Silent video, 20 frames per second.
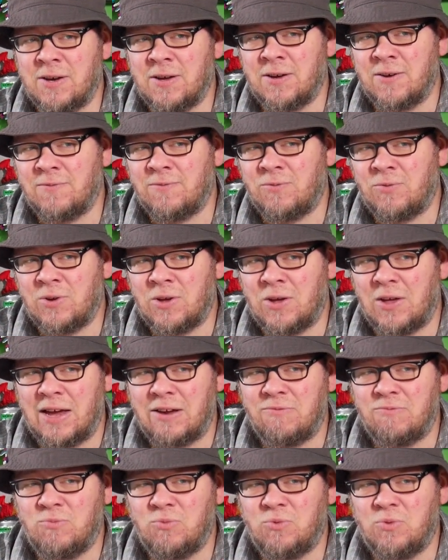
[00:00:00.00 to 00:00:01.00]
of,
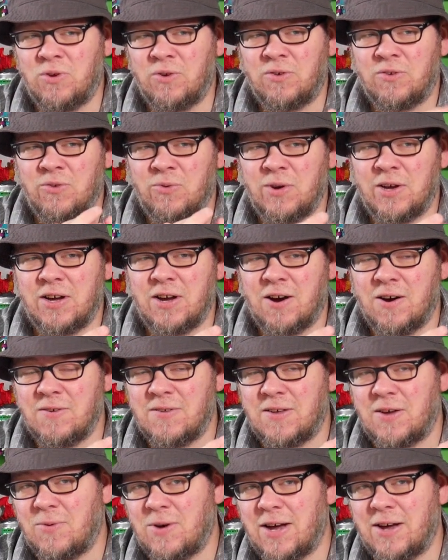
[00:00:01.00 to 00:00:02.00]
there's 3 cards
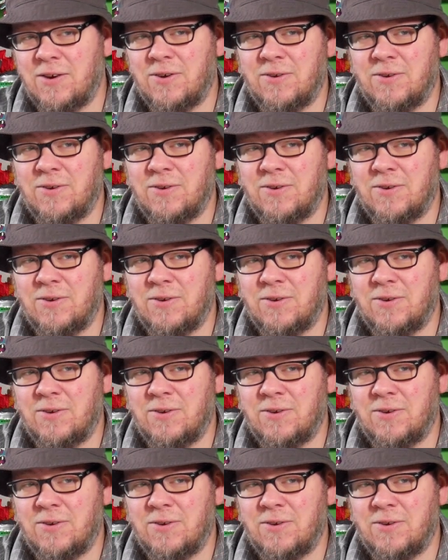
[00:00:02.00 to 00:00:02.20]
I want.